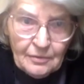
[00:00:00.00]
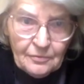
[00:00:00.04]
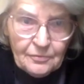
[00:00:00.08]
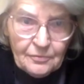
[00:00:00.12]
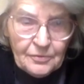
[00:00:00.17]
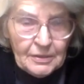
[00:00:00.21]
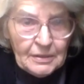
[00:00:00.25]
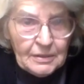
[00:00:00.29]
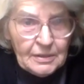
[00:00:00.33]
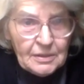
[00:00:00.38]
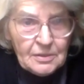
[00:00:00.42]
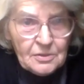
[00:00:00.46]

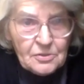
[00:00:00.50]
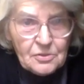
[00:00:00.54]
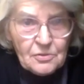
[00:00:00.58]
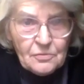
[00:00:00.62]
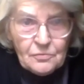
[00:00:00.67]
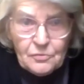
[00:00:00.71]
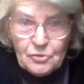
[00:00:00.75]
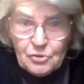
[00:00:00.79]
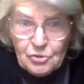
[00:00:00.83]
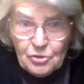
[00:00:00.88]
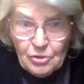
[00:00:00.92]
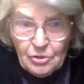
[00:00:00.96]
feelings
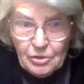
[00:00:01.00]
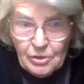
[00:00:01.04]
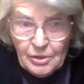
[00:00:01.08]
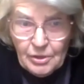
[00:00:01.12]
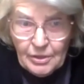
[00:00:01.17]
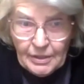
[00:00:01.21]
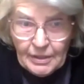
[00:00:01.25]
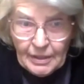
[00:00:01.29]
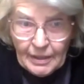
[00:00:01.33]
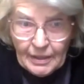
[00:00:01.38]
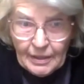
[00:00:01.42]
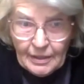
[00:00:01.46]
of
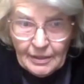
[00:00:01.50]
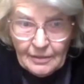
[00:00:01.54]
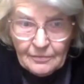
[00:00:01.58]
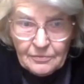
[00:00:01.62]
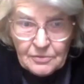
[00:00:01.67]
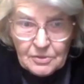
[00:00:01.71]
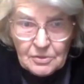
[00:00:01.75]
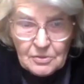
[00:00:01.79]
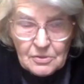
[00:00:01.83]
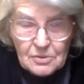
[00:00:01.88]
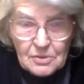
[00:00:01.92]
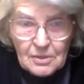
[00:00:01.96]
joy, I have
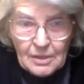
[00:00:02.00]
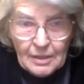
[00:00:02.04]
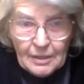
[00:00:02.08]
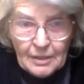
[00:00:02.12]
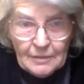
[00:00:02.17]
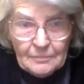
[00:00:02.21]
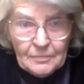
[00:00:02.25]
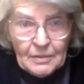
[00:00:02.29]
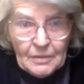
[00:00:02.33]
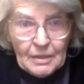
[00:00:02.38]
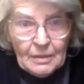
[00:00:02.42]
to say.